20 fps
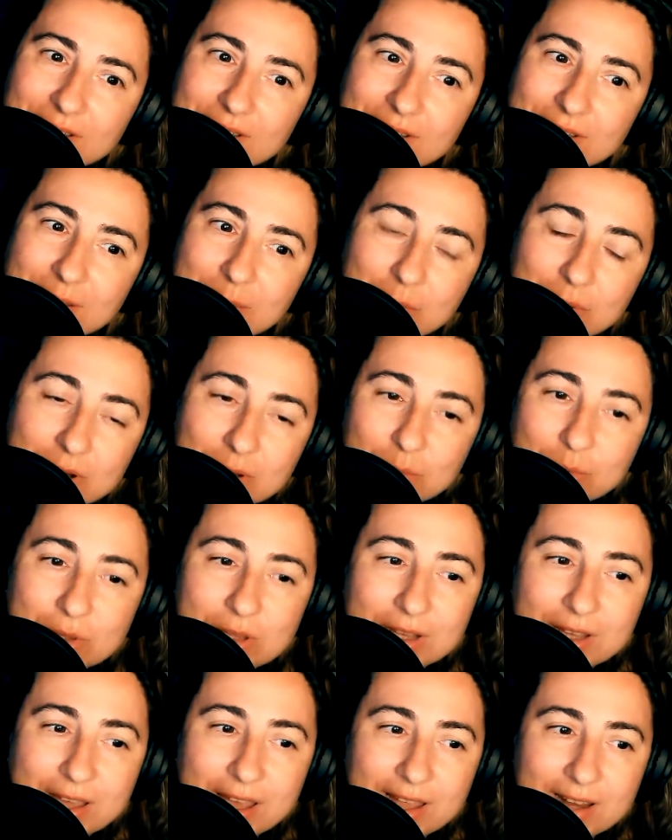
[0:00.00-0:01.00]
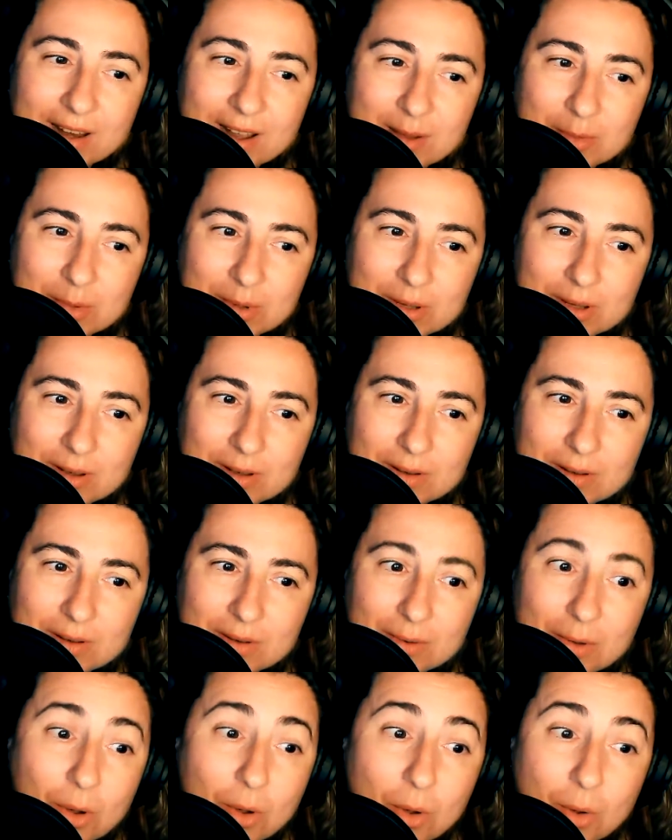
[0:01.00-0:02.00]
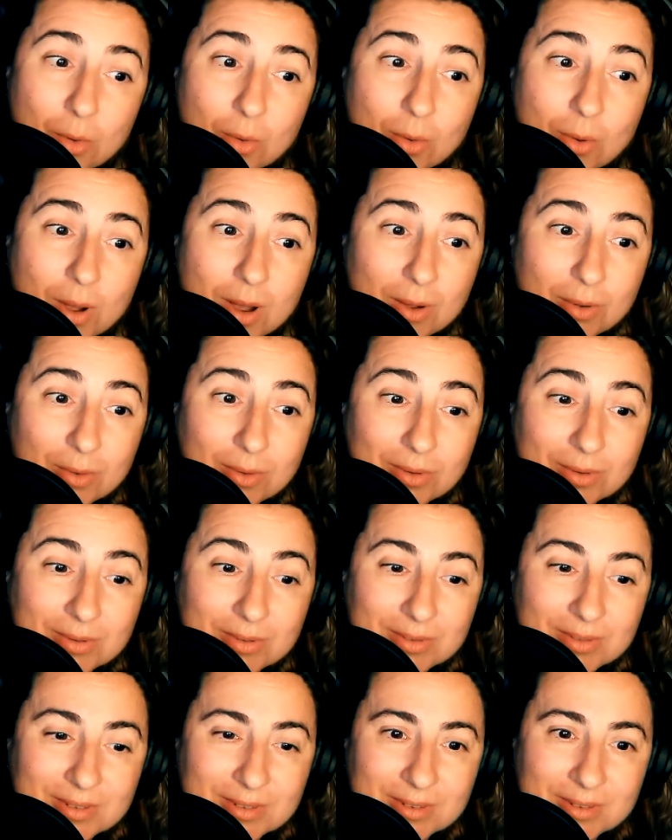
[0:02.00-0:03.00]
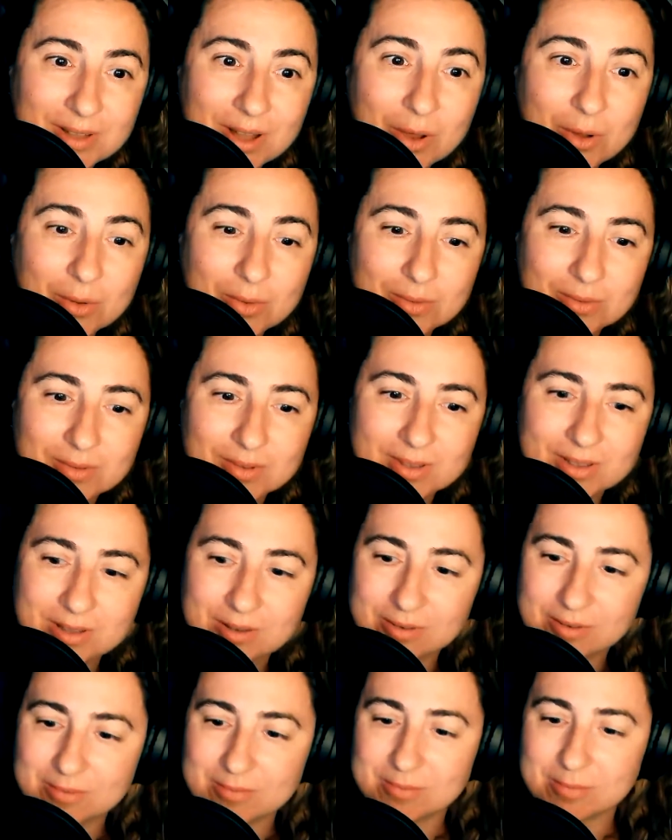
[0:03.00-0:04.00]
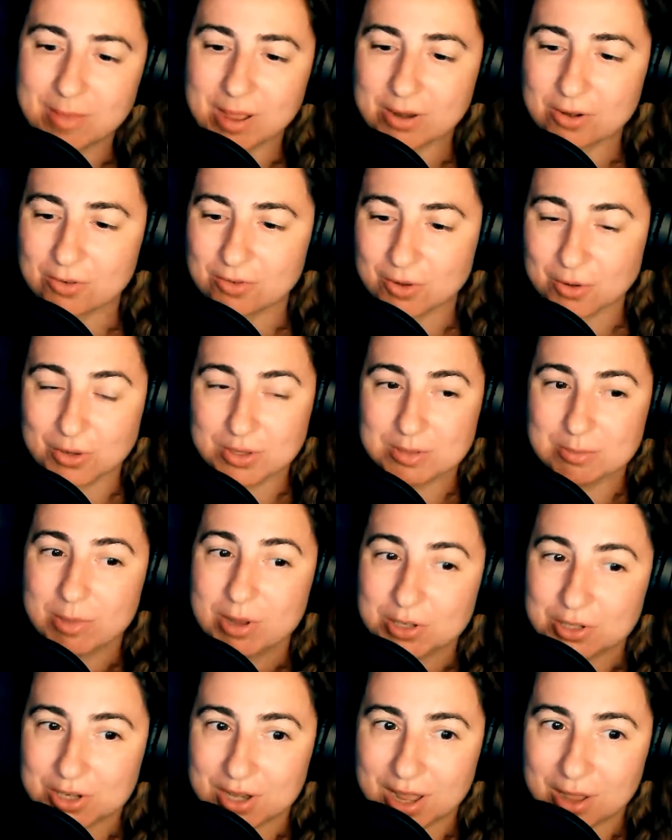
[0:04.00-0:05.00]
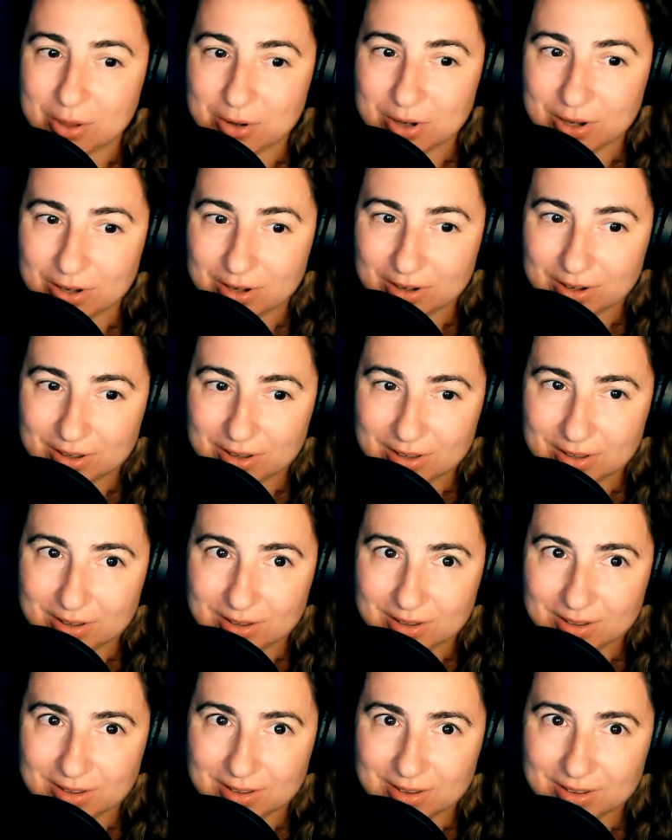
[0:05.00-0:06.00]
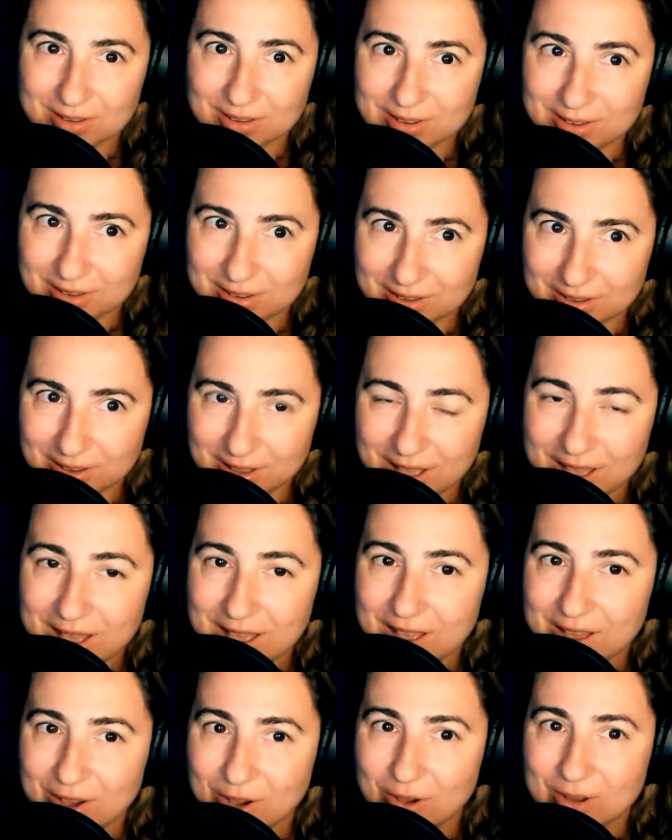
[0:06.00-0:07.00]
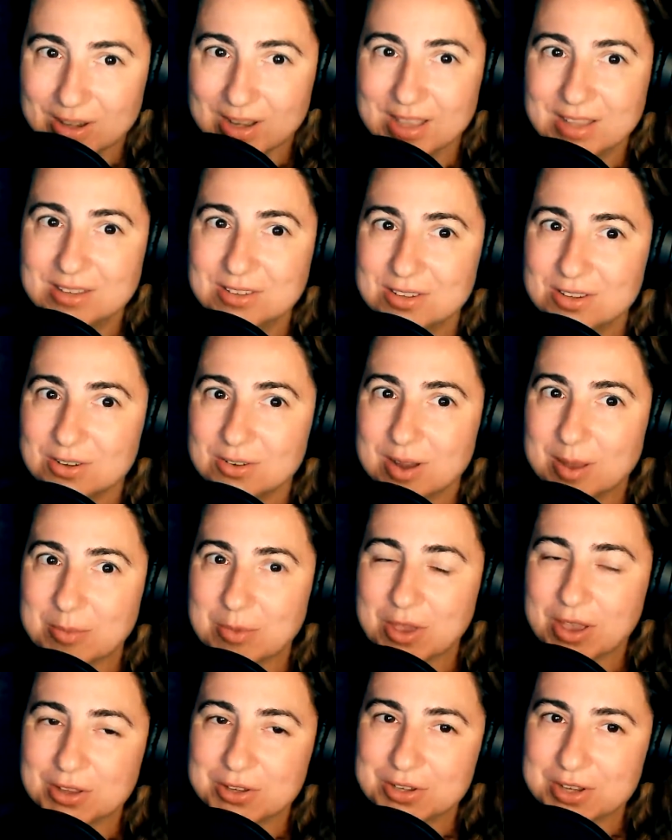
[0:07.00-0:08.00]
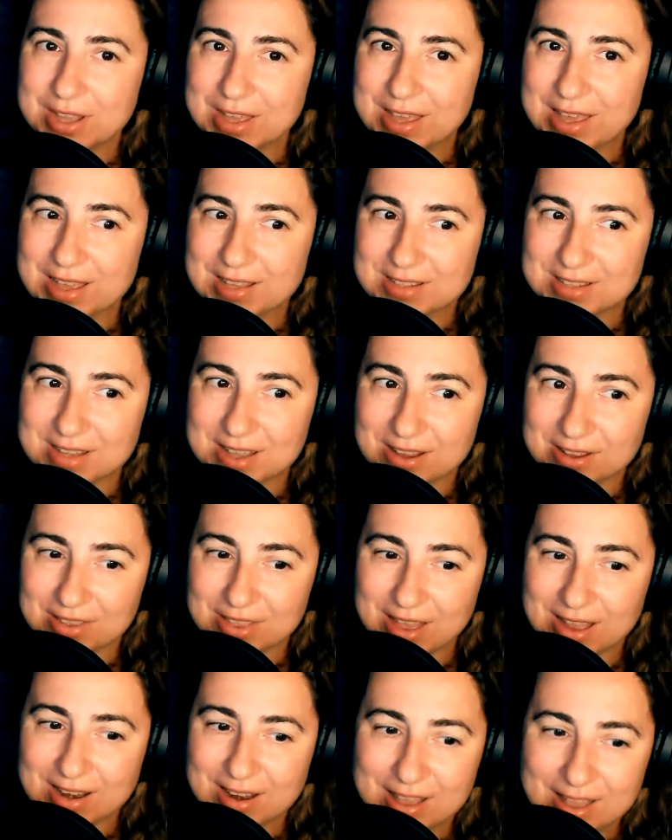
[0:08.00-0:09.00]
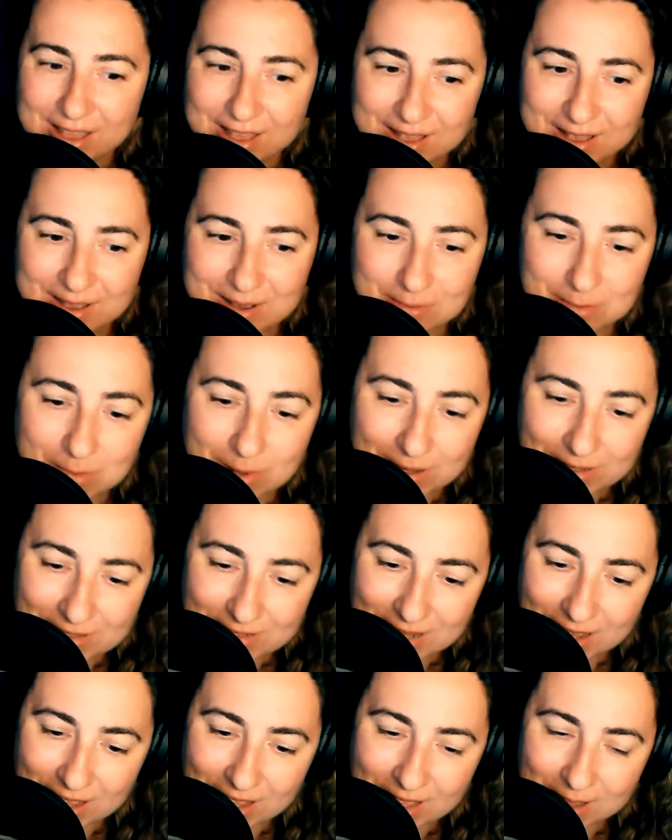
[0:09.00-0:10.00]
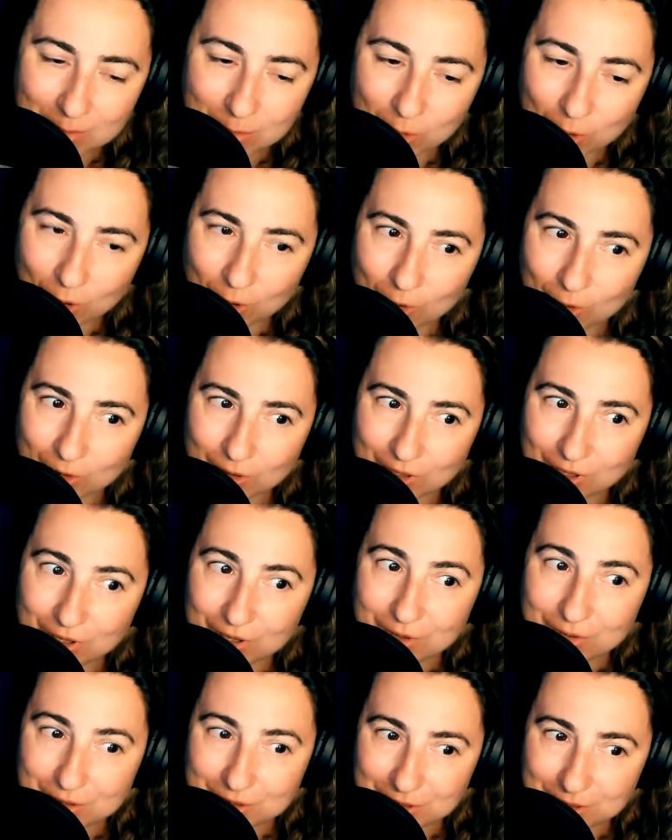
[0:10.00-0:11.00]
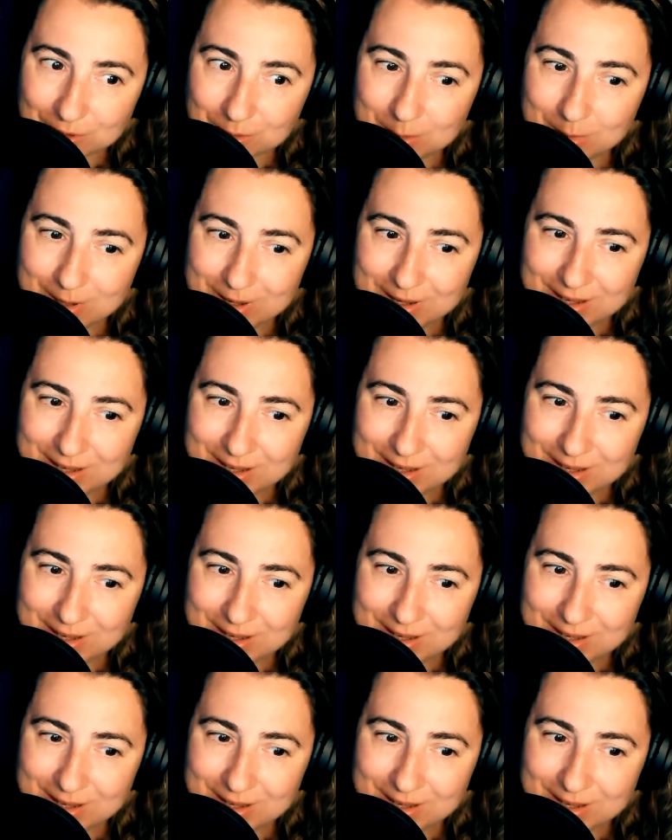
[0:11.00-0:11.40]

I'm gonna put the gain up. Oh, whoa. Now the microphone is much louder. On Instagram, you actually can't hear that, but I'm on YouTube.